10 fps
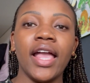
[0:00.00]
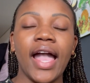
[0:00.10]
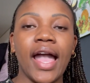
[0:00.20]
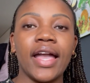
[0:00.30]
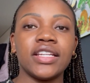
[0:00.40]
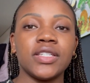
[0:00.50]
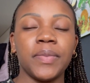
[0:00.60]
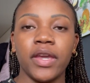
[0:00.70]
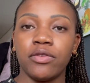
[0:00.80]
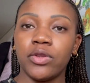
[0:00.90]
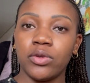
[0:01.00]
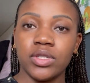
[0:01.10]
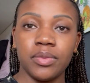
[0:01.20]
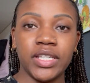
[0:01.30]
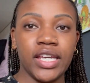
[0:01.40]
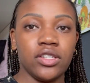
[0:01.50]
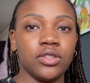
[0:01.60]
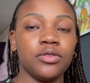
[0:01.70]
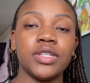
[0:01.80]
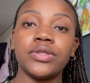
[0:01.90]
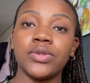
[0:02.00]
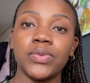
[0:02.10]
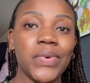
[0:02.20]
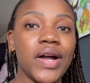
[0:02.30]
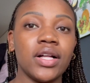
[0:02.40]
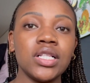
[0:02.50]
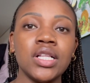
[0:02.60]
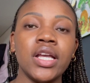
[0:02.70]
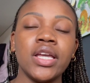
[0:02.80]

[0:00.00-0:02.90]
and pay for those application fees as well.